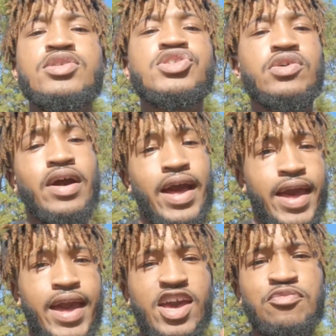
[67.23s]
So I
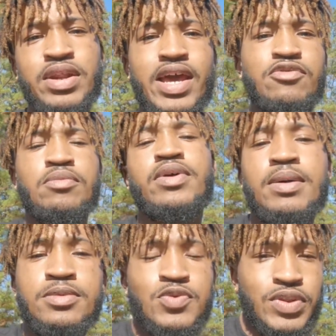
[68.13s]
have been having
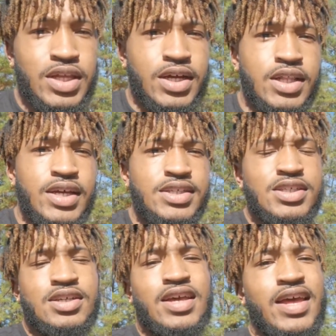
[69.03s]
problems with the
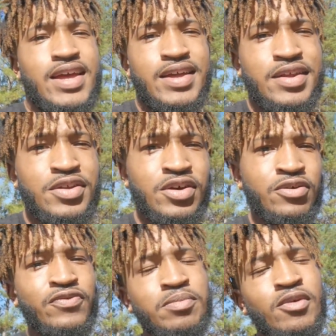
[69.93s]
clutch, and you
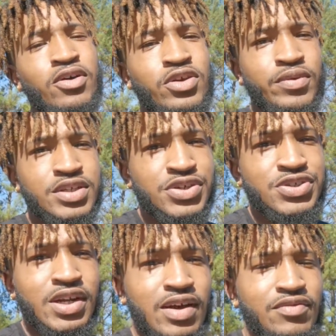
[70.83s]
know, from all the
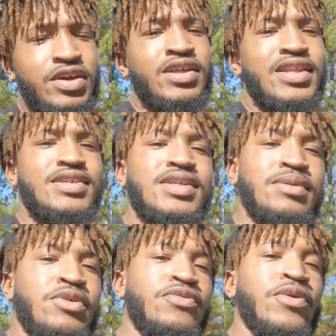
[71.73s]
research that I've done, they
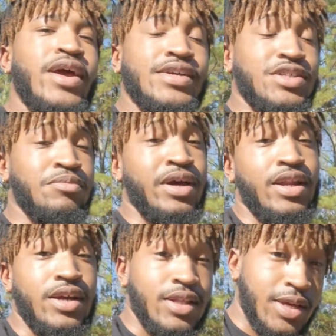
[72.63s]
said before actually
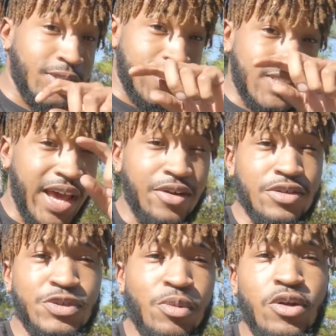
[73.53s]
buying the clutch, tackle
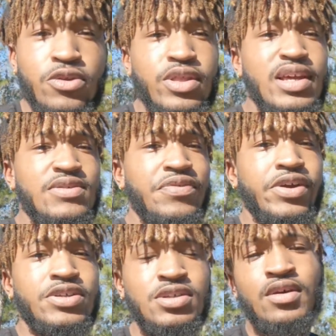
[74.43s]
the smaller things
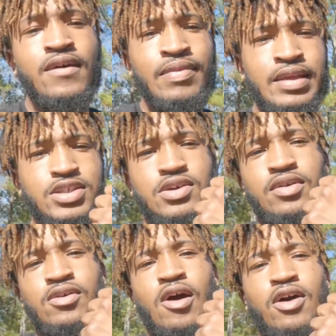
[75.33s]
first.
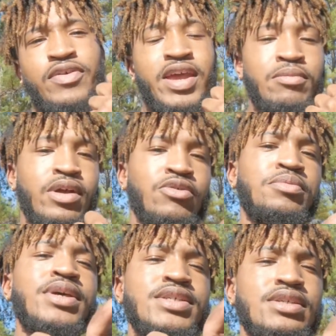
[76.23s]
So off camera, I
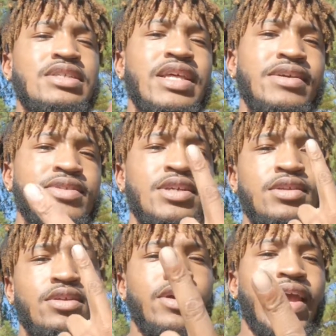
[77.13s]
replaced the slave
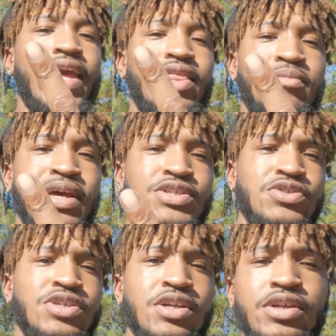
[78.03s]
cylinder and the master
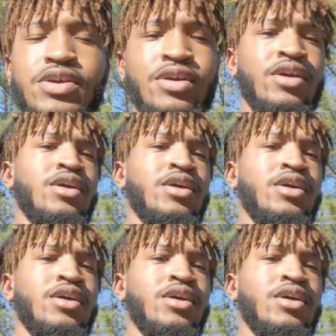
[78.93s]
cylinder,